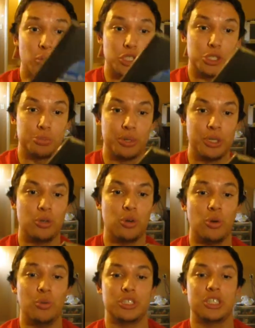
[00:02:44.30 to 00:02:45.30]
which is pretty
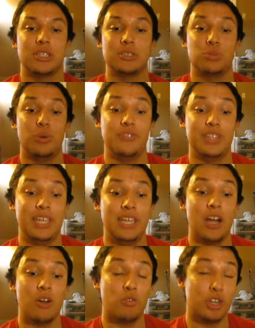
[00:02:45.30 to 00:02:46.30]
cool, which comes with the
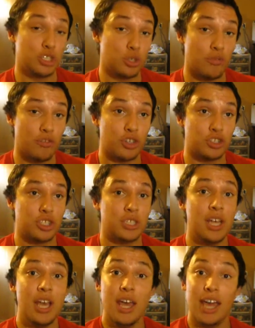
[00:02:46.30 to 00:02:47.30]
original
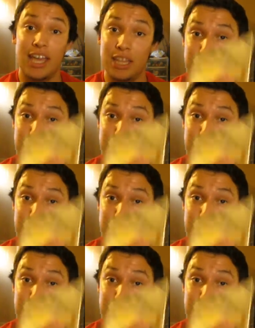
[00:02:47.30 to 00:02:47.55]
version and the